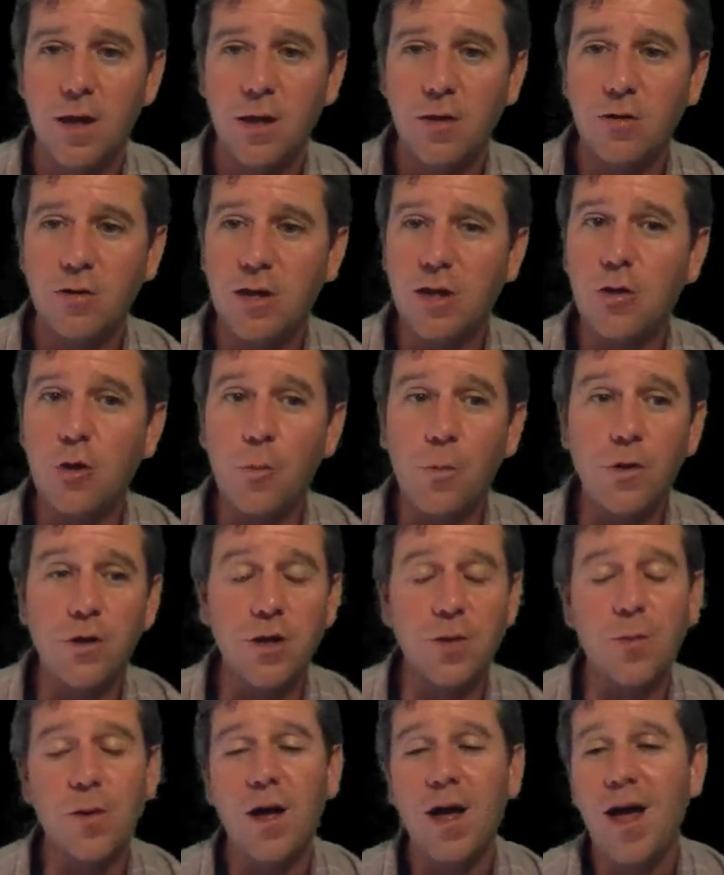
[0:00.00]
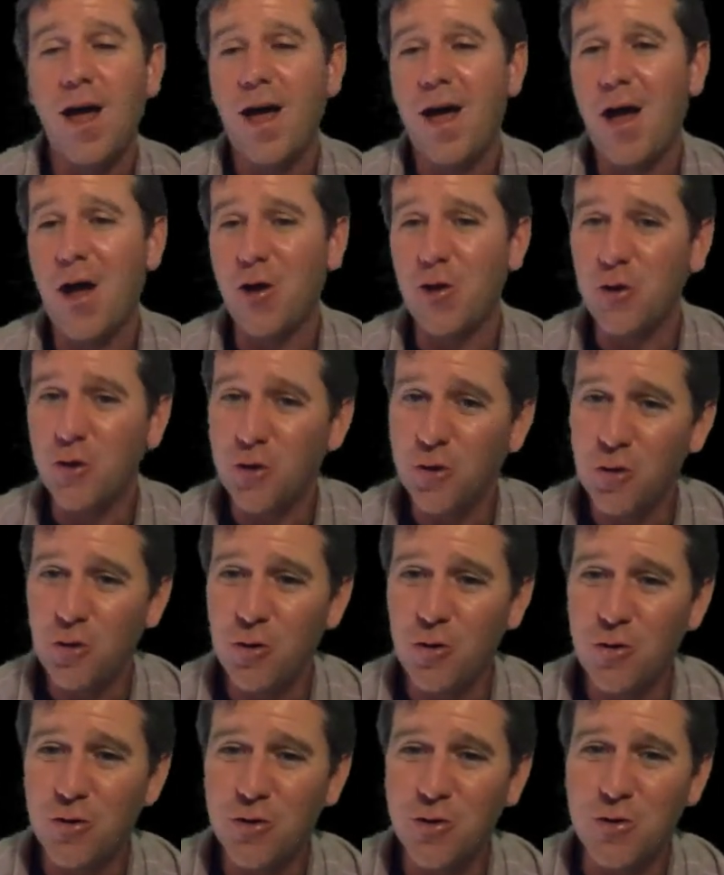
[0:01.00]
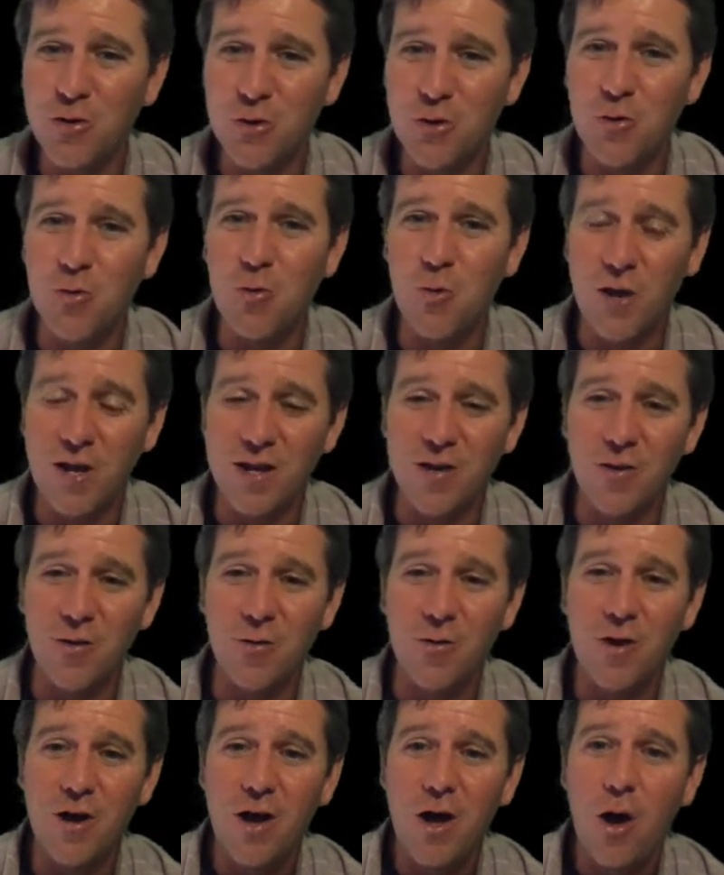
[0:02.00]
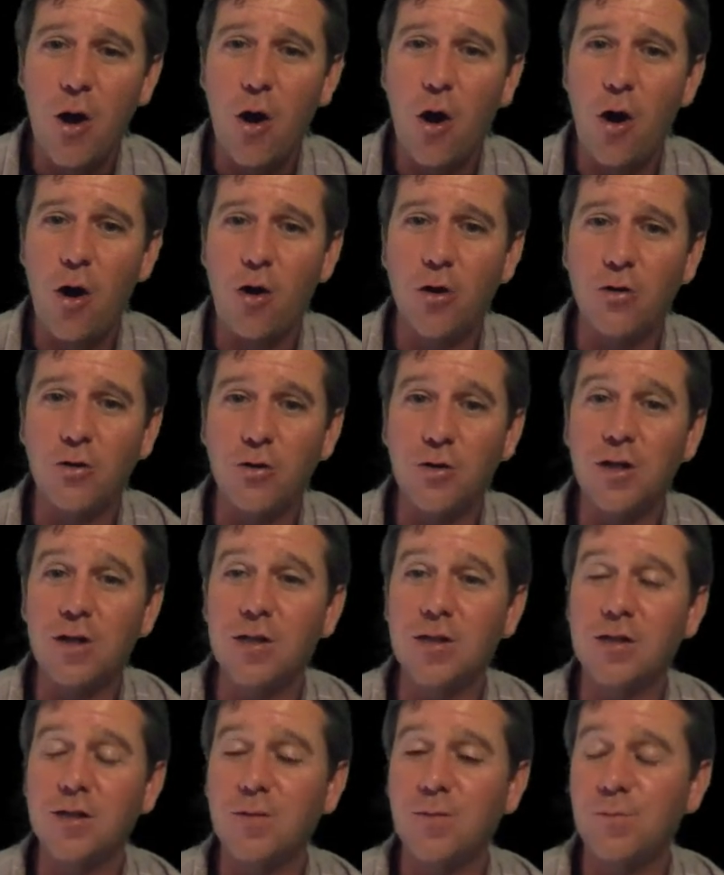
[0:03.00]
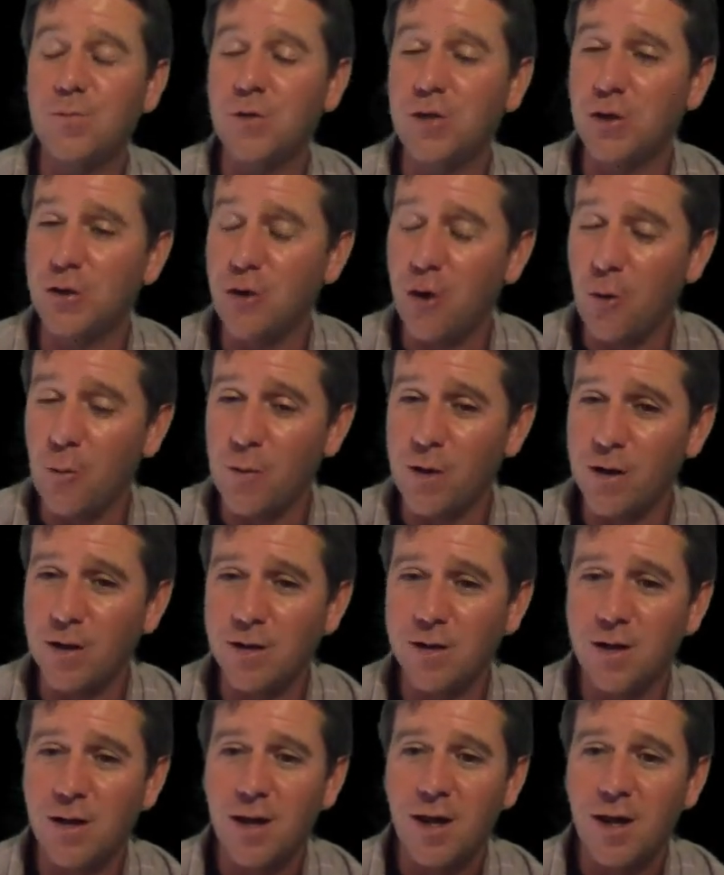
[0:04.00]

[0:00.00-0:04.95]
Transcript: So this opens up a huge new window on using genomics